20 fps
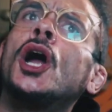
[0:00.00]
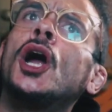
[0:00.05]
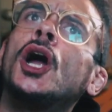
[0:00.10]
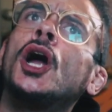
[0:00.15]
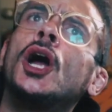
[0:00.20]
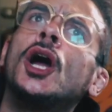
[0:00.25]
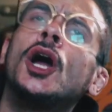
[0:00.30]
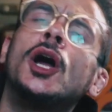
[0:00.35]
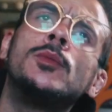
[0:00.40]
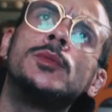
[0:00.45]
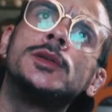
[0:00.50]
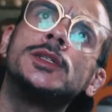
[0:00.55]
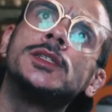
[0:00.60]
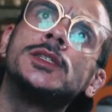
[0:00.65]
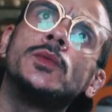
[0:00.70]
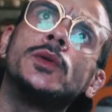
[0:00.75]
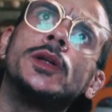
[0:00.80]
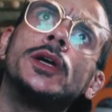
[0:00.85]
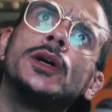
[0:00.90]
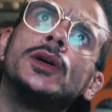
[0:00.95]
Let's see
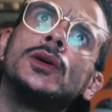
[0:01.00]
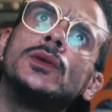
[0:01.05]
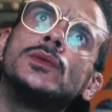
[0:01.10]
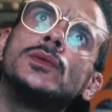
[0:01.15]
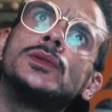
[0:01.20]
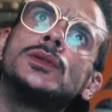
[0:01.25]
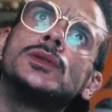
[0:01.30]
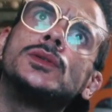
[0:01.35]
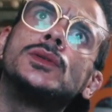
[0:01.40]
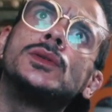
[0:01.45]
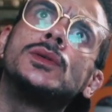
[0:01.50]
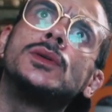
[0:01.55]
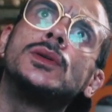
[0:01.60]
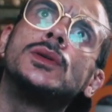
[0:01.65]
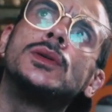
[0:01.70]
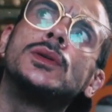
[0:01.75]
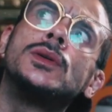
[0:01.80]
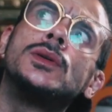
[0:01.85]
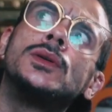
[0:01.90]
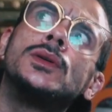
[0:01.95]
what else.
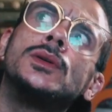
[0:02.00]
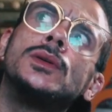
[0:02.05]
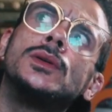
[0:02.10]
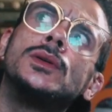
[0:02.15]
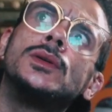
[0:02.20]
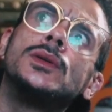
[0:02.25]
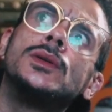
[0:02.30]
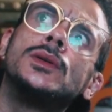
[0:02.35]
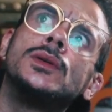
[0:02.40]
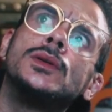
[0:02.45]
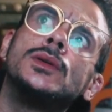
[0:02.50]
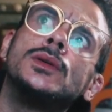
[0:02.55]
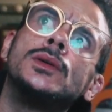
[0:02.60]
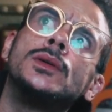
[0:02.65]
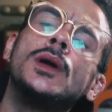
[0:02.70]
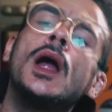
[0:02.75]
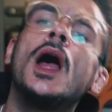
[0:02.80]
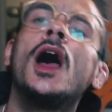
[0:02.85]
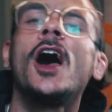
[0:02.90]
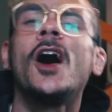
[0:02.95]

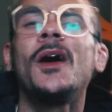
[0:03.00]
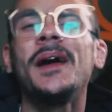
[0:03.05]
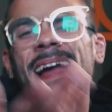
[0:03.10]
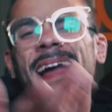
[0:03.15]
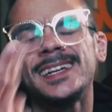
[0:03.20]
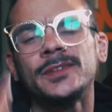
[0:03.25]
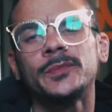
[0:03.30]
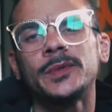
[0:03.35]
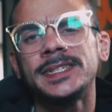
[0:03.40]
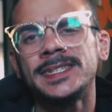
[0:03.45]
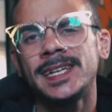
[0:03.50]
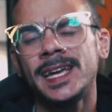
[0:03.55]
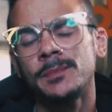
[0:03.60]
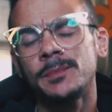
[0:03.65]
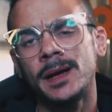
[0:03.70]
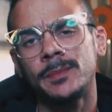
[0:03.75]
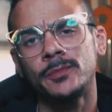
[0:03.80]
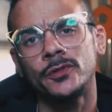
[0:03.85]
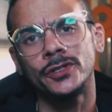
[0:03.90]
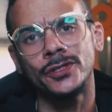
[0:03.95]
Oh, I had to retake
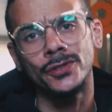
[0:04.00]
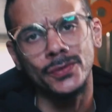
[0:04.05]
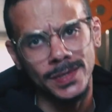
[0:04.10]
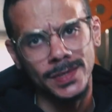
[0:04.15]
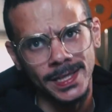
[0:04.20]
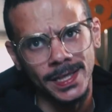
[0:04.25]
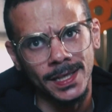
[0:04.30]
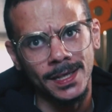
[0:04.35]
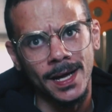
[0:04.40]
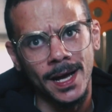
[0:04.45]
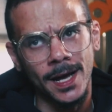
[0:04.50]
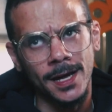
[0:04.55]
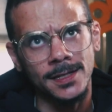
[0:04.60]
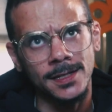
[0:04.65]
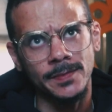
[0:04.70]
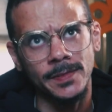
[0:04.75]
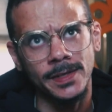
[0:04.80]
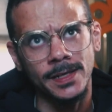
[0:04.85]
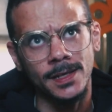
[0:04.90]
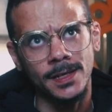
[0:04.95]
my producing class
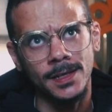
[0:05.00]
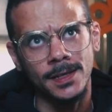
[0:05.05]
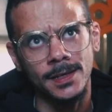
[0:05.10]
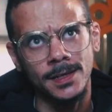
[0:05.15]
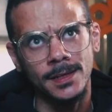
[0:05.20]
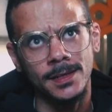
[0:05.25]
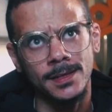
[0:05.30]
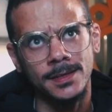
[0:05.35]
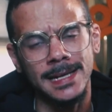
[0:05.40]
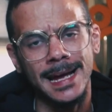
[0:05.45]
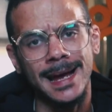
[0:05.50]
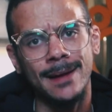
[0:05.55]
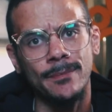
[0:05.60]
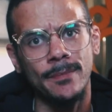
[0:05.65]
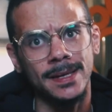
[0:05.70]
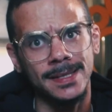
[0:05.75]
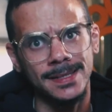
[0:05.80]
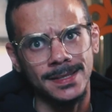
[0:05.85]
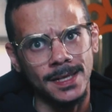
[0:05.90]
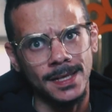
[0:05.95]
because I
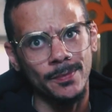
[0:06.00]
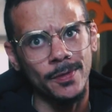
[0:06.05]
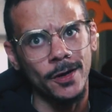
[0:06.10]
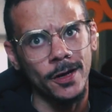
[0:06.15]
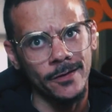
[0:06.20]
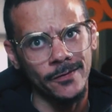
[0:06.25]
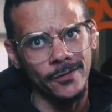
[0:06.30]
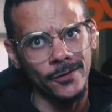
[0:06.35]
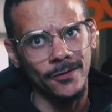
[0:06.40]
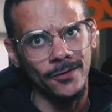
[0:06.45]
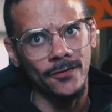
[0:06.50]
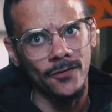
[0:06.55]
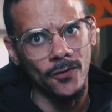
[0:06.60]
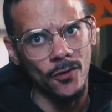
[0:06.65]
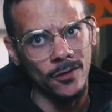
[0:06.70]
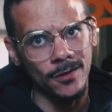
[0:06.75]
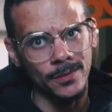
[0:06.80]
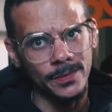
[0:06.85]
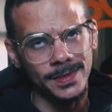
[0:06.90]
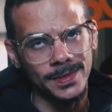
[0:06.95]
messed up on a few
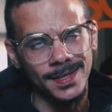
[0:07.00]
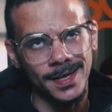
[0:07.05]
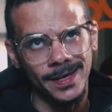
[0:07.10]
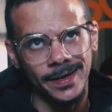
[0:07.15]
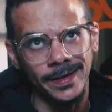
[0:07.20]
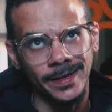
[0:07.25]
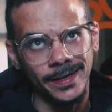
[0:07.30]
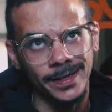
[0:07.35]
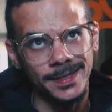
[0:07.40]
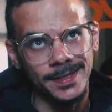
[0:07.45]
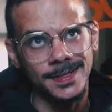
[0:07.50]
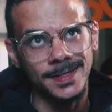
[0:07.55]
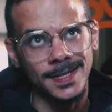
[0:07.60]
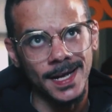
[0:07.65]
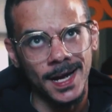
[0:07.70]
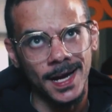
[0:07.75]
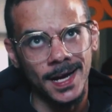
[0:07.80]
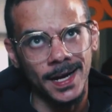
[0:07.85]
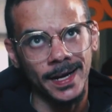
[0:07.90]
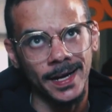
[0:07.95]
forms that I needed
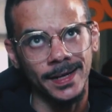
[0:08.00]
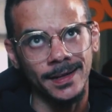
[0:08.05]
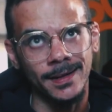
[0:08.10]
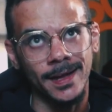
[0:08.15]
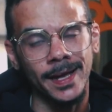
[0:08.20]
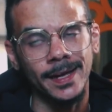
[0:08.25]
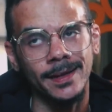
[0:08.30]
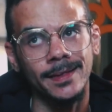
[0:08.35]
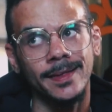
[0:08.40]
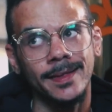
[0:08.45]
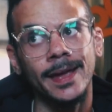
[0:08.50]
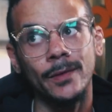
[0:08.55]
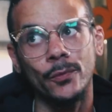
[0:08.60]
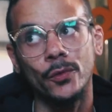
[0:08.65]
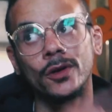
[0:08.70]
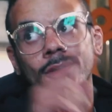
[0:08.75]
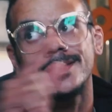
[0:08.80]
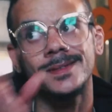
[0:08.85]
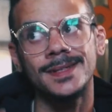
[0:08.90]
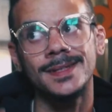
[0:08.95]
signed. Like, they
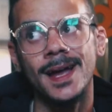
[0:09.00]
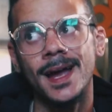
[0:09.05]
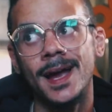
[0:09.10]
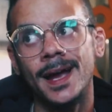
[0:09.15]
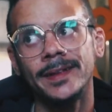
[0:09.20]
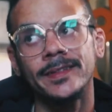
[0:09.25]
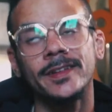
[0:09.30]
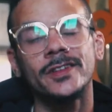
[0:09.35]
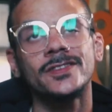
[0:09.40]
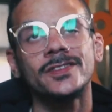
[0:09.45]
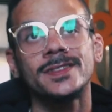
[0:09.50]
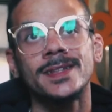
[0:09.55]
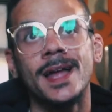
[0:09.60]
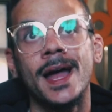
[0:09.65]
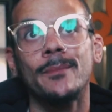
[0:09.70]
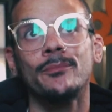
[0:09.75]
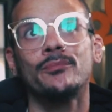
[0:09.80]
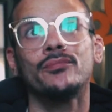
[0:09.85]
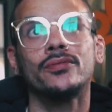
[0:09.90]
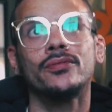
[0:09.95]
were signed, just not
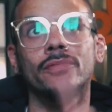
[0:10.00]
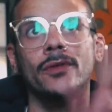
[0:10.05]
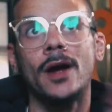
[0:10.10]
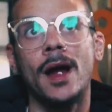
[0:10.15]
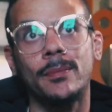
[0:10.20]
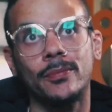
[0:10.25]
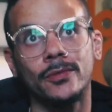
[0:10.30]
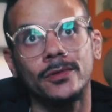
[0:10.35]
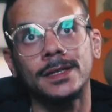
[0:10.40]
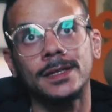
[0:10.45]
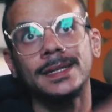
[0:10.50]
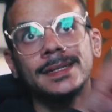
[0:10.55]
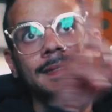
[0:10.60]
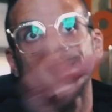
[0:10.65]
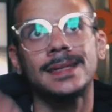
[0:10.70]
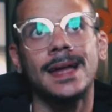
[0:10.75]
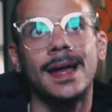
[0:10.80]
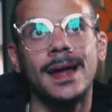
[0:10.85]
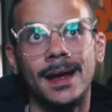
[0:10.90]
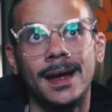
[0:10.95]
properly
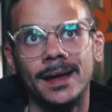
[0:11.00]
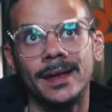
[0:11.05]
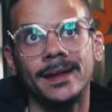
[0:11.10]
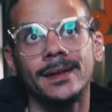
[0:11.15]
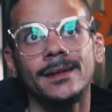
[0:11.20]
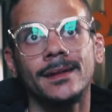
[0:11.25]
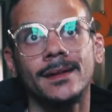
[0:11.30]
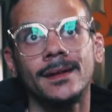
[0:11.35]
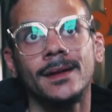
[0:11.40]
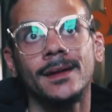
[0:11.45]
signed.